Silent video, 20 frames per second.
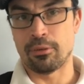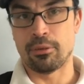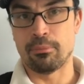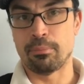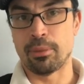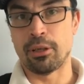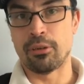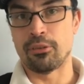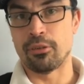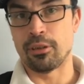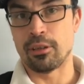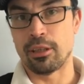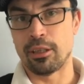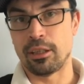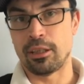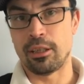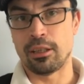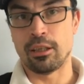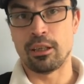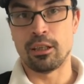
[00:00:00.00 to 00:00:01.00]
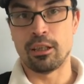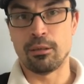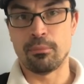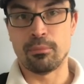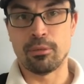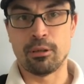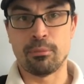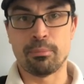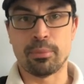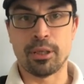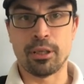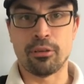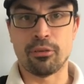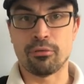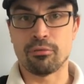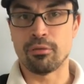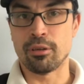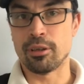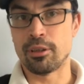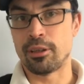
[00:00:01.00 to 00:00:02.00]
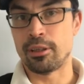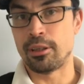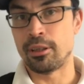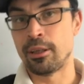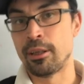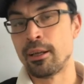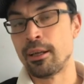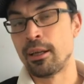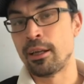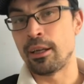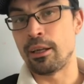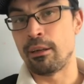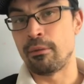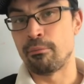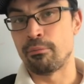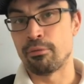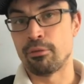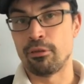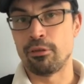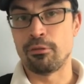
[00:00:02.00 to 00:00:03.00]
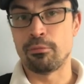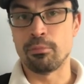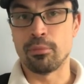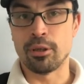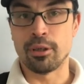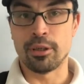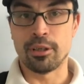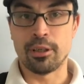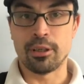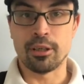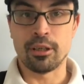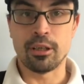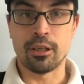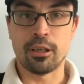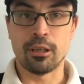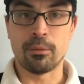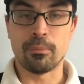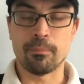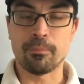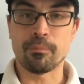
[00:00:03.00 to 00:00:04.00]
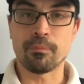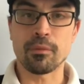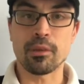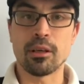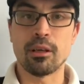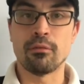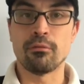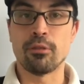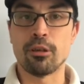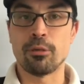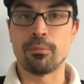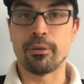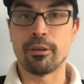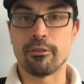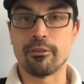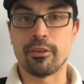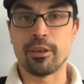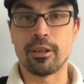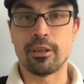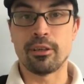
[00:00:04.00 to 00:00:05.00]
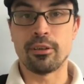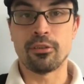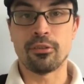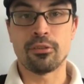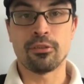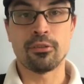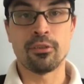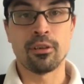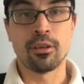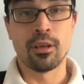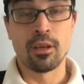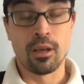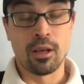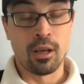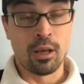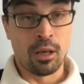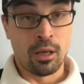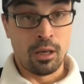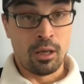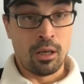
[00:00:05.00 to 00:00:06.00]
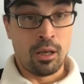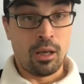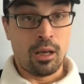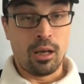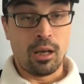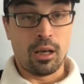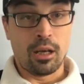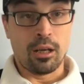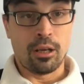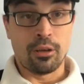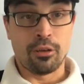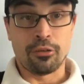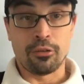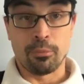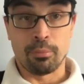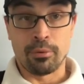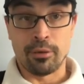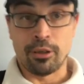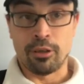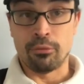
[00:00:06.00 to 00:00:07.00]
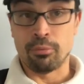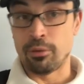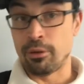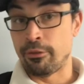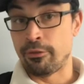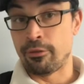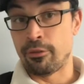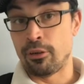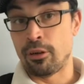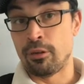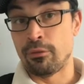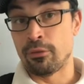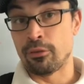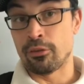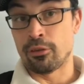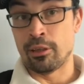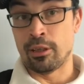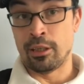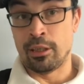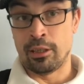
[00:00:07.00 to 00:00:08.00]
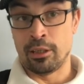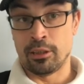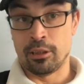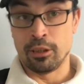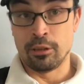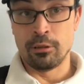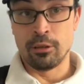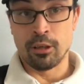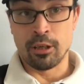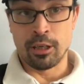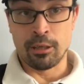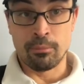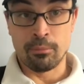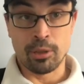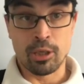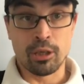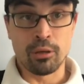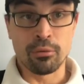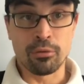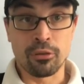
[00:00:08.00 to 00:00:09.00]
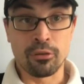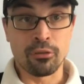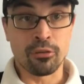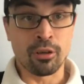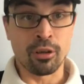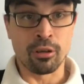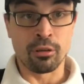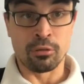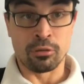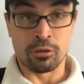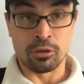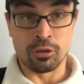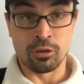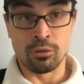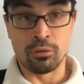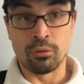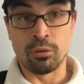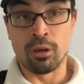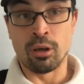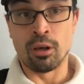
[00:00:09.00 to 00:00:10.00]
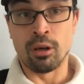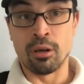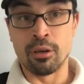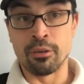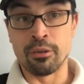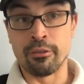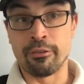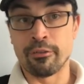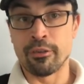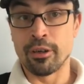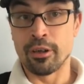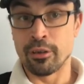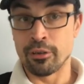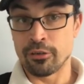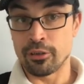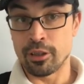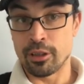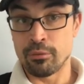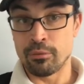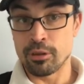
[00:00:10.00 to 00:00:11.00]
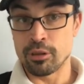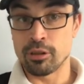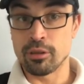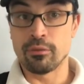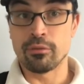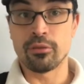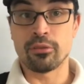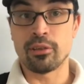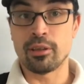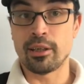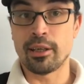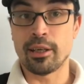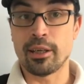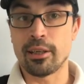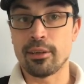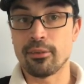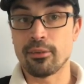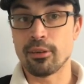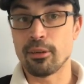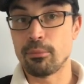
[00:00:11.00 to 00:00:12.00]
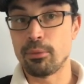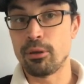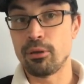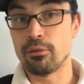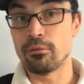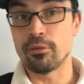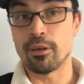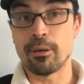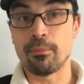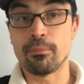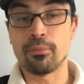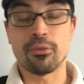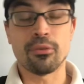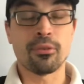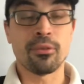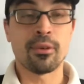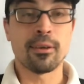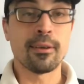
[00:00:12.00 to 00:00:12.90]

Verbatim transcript: basically um, a base run and improved my um, aerobic fitness. Uh, so pleased with obviously the nine miles in total on Thursday, which obviously had some hill reps.